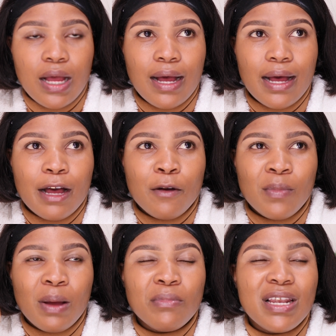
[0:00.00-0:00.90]

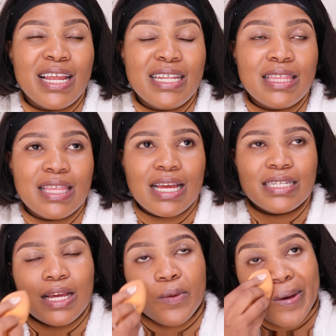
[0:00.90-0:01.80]
I'm learning
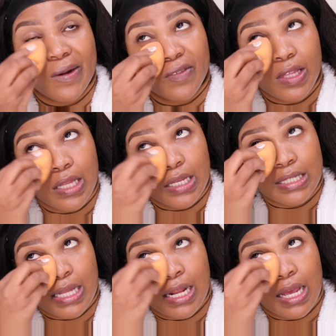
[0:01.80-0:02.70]
that, and one of the
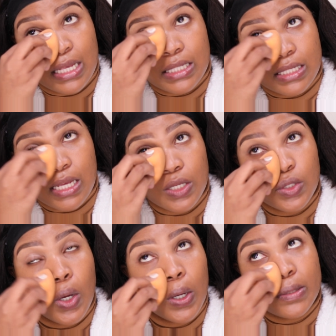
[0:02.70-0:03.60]
things that has
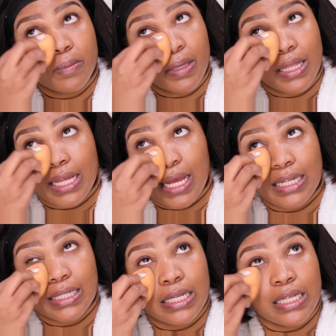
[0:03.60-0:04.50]
taught me
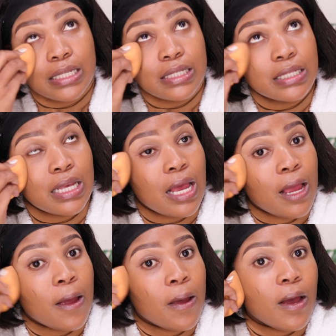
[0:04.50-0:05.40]
that is
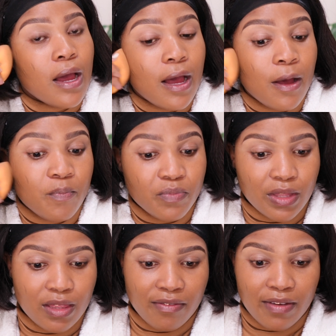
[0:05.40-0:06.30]

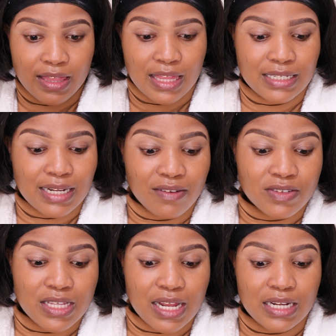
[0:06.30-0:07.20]
the fact that I've
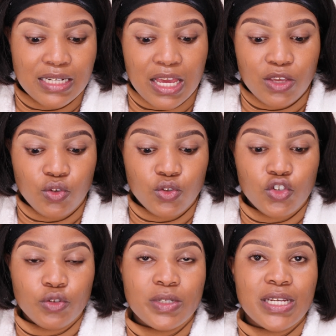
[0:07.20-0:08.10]
started a
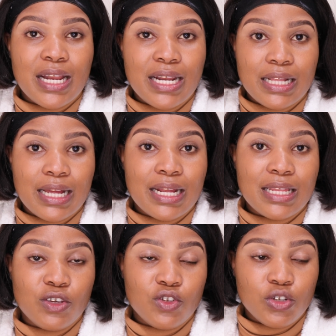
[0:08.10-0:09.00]
YouTube channel,
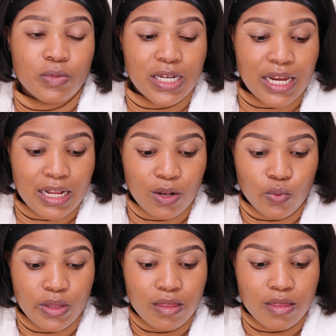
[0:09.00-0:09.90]
another YouTube channel
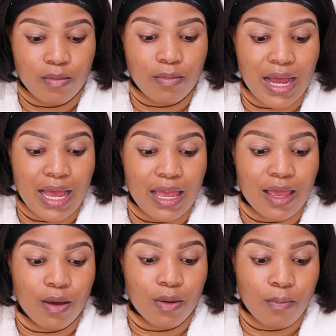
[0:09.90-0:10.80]
with
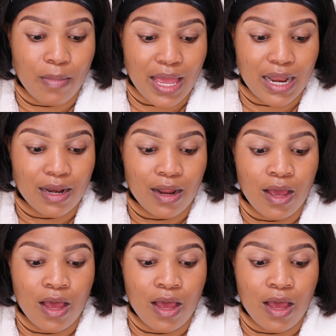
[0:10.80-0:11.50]
my man,